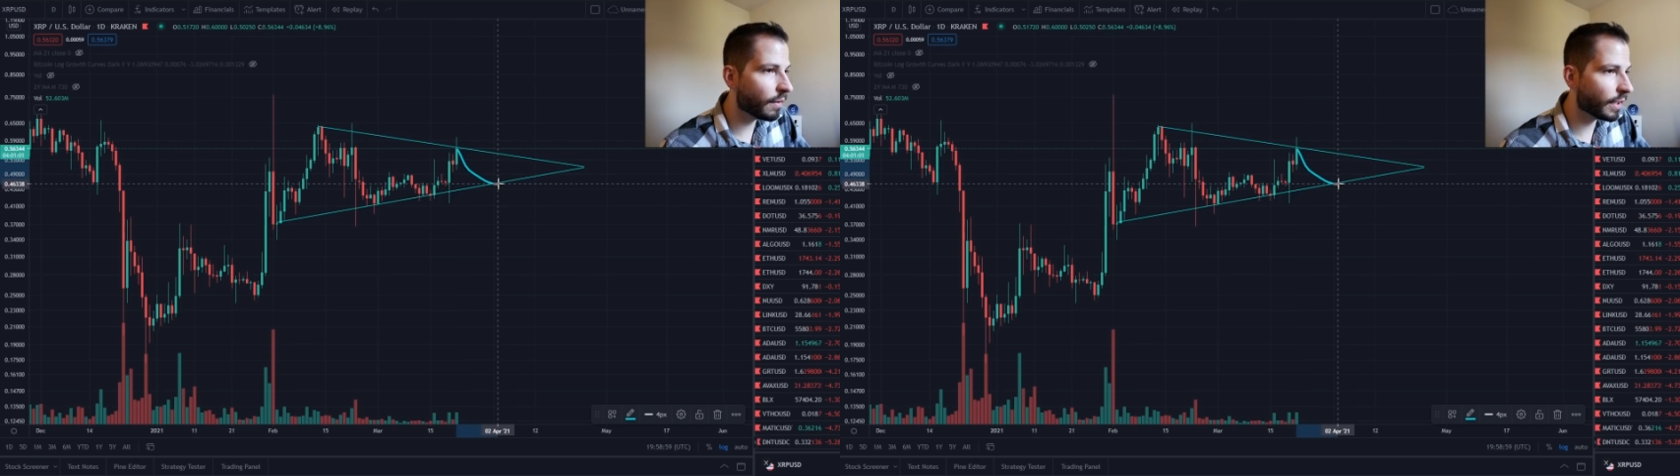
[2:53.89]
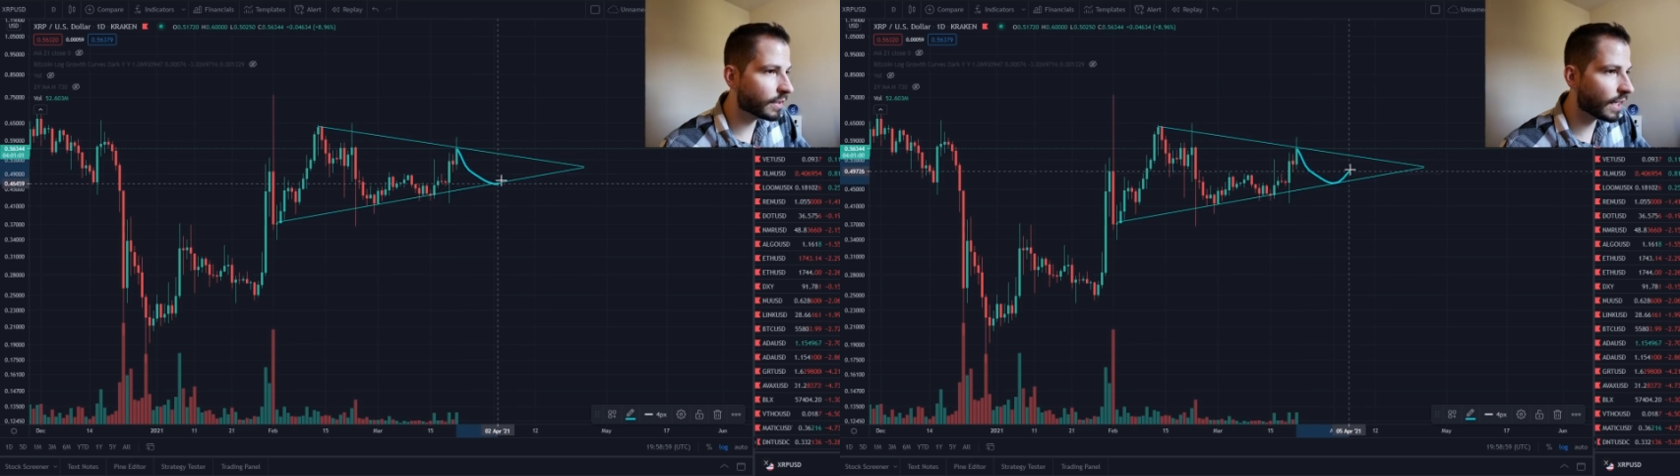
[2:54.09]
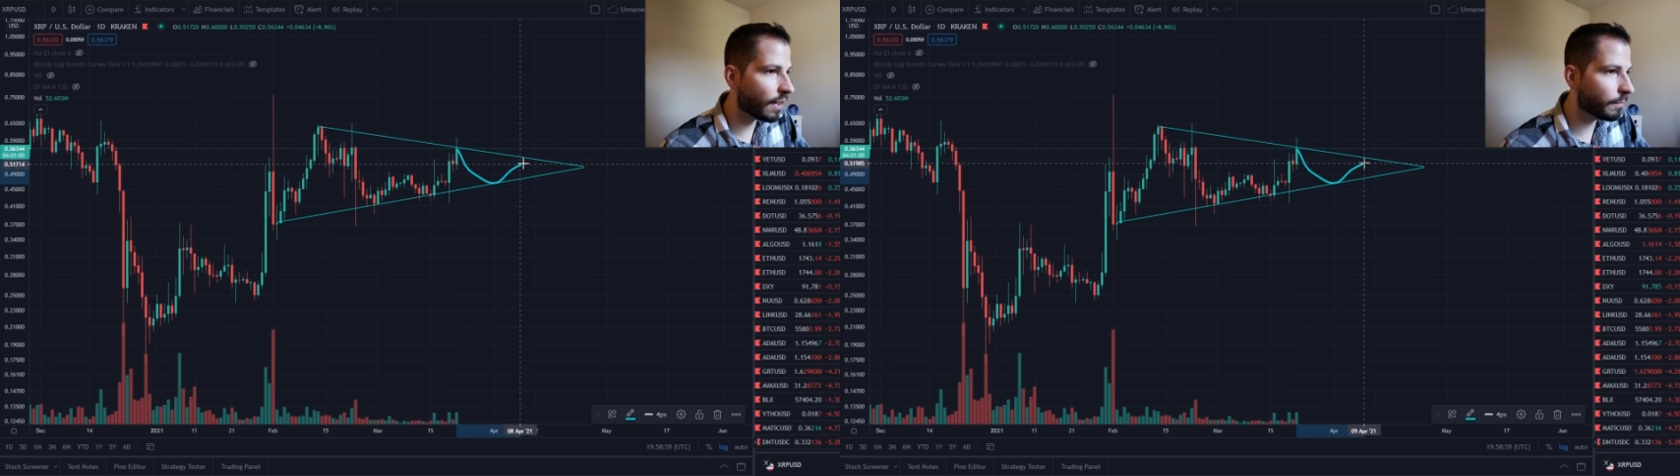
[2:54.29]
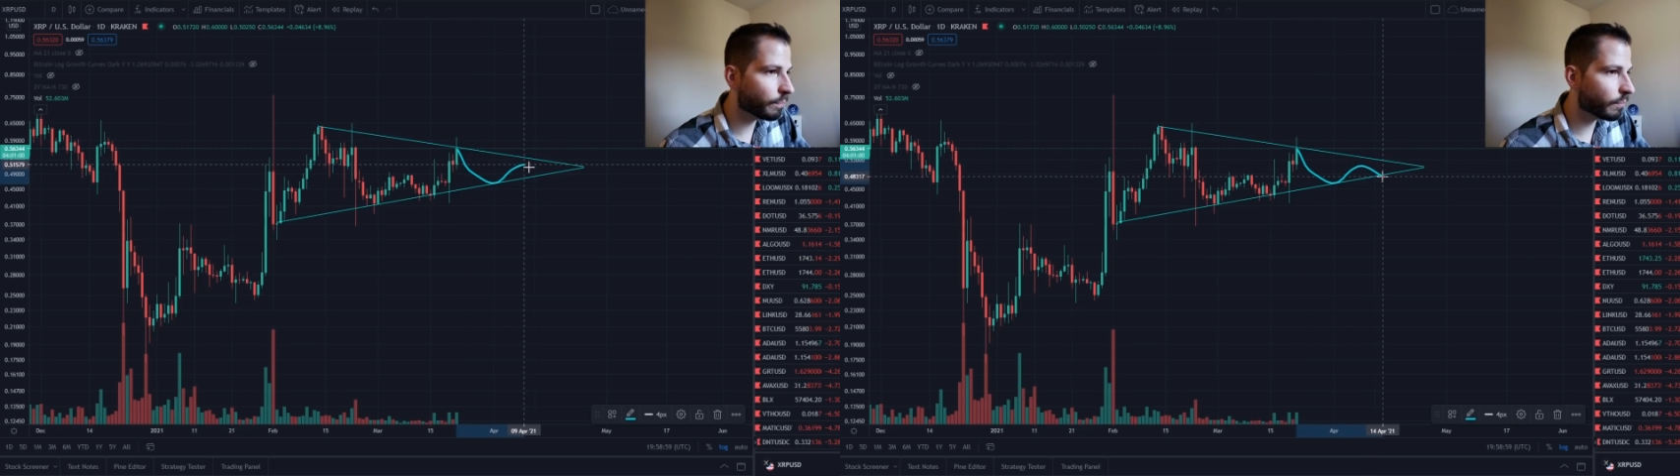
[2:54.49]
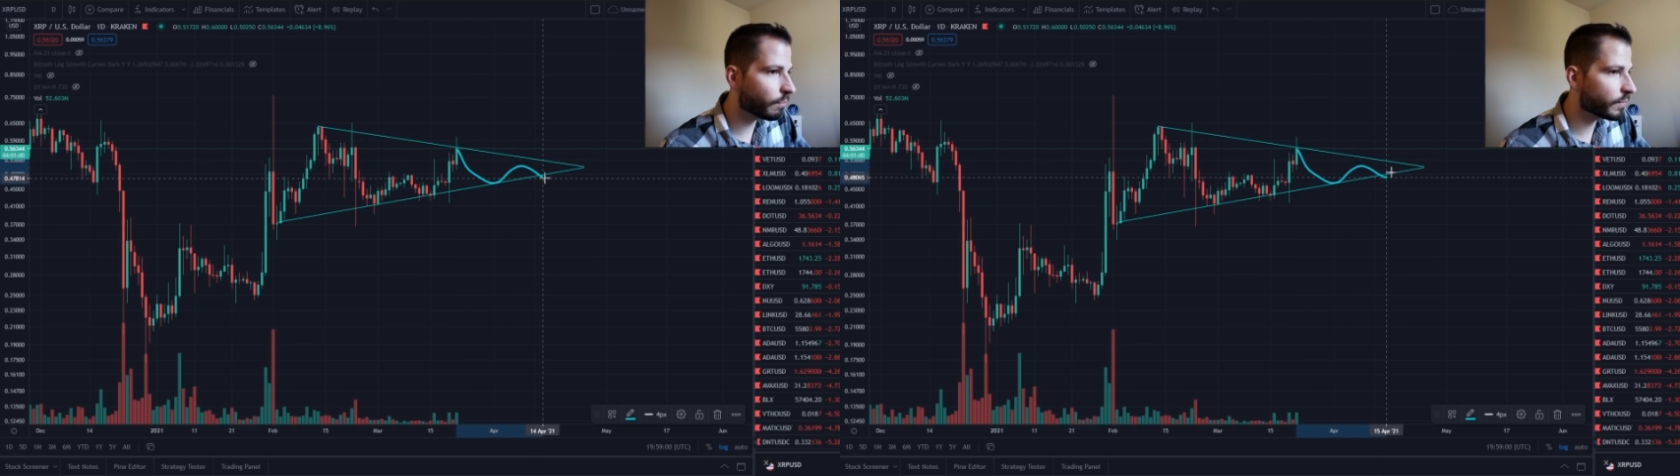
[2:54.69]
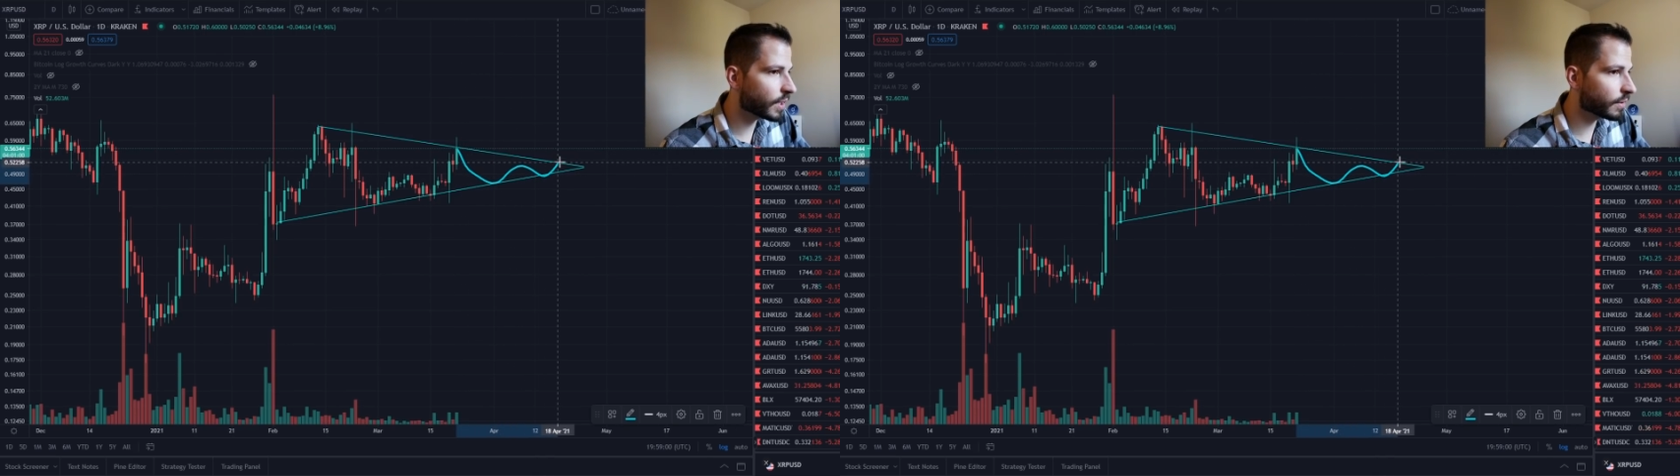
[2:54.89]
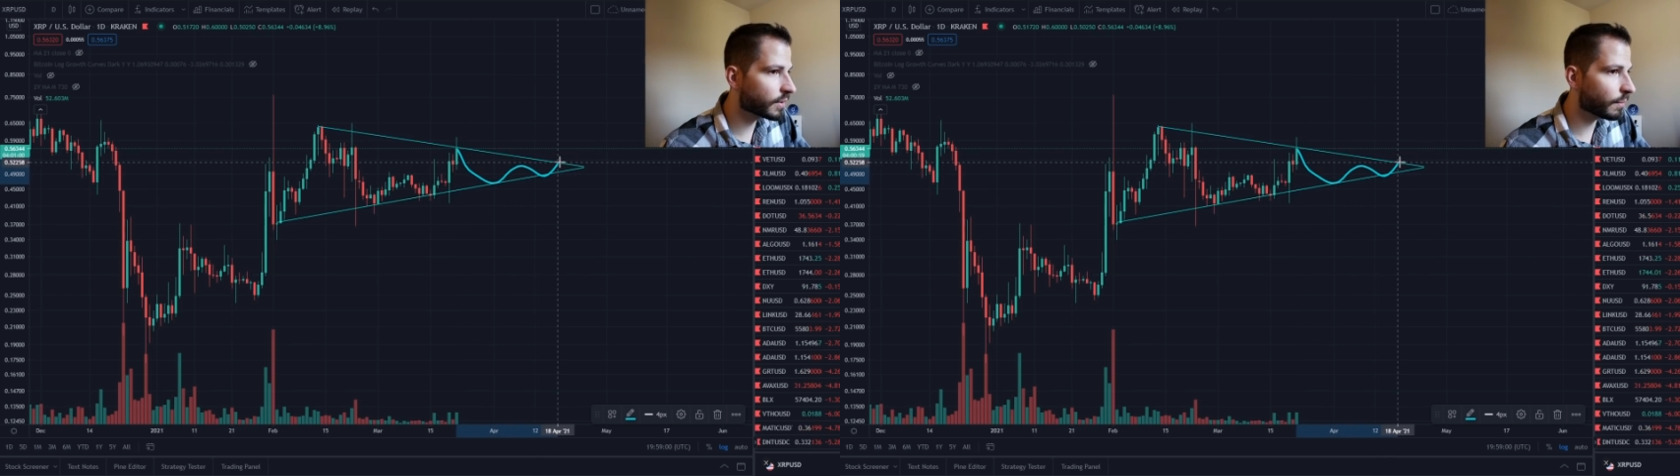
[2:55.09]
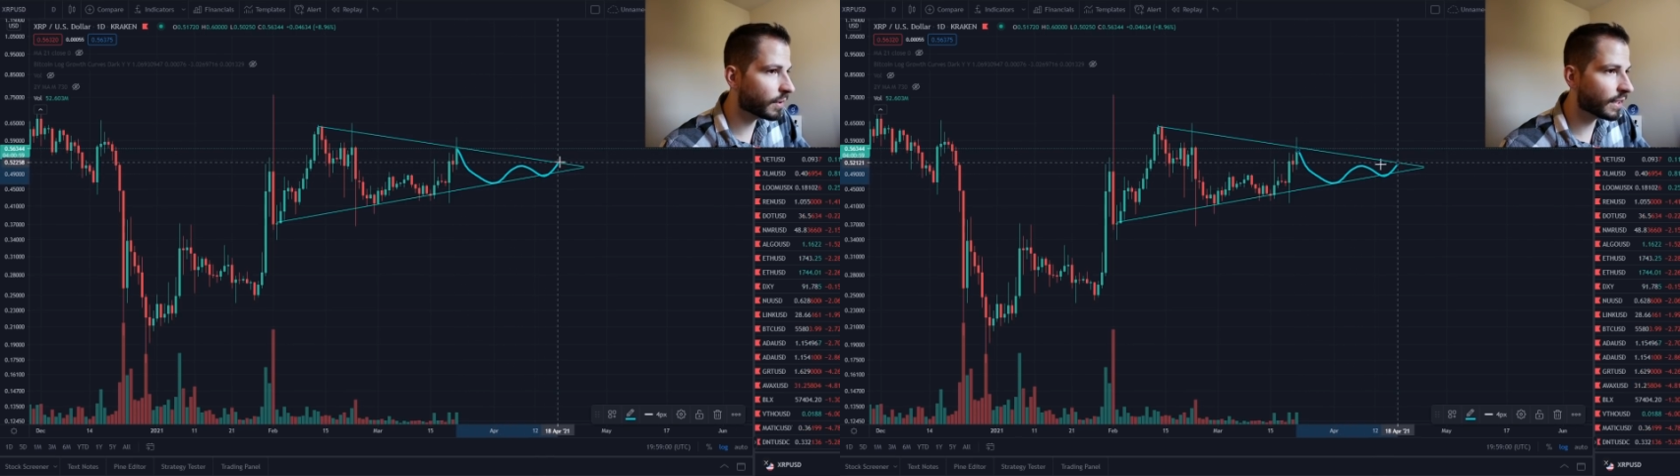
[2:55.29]
like down
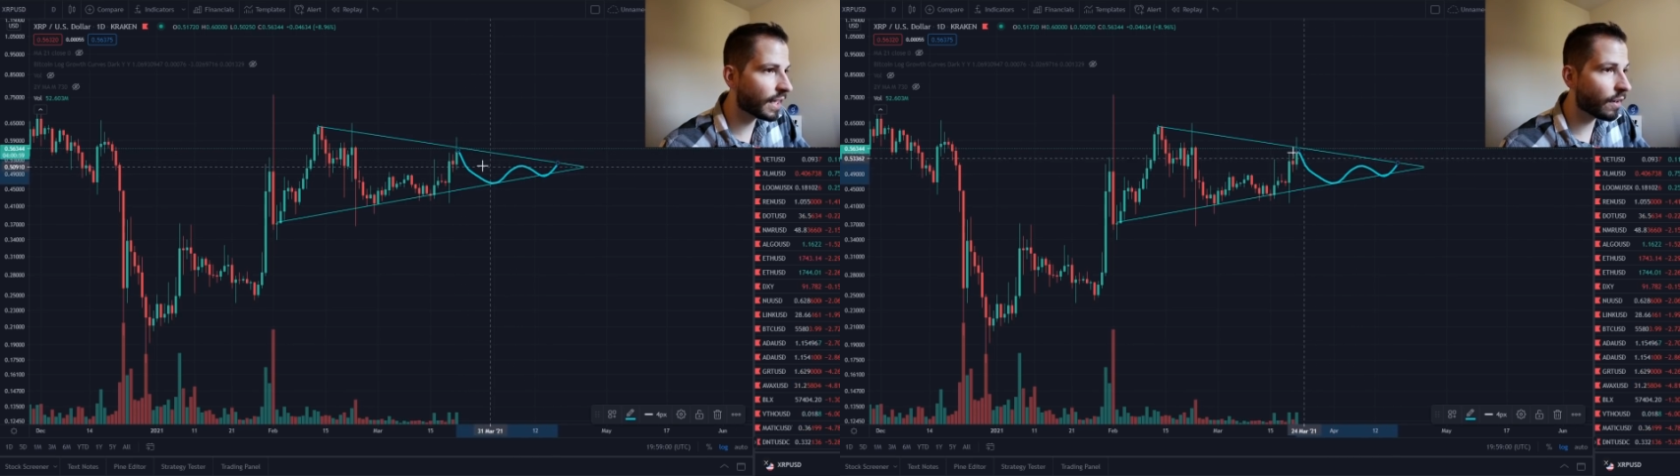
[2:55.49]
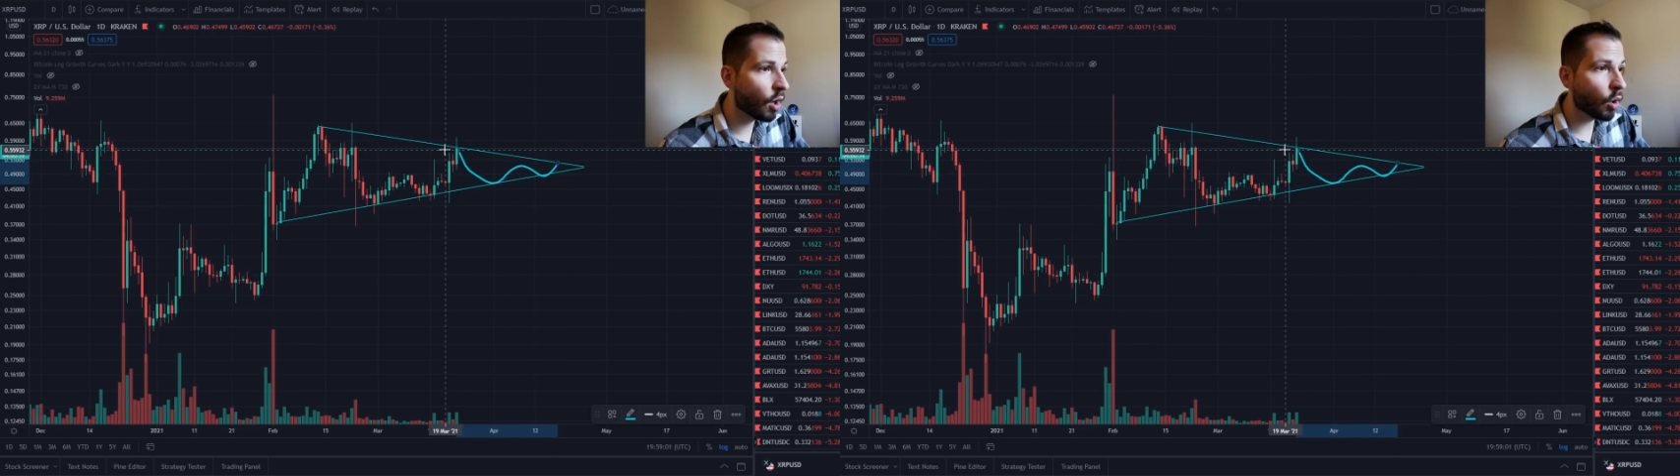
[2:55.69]
something like that,